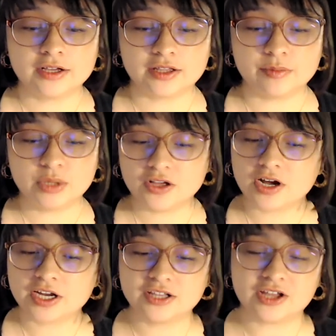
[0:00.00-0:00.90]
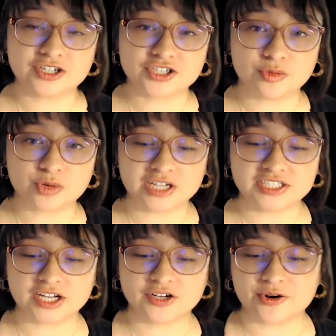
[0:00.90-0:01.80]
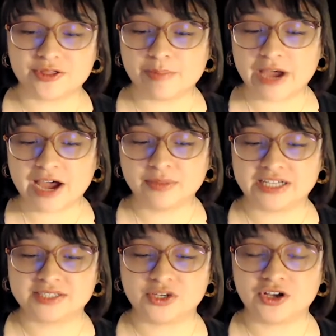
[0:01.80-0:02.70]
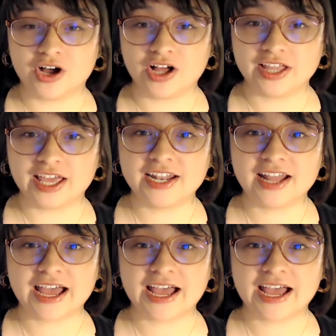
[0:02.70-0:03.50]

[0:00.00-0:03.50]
The Bicol Archaeological Project, or the BAP as we call it,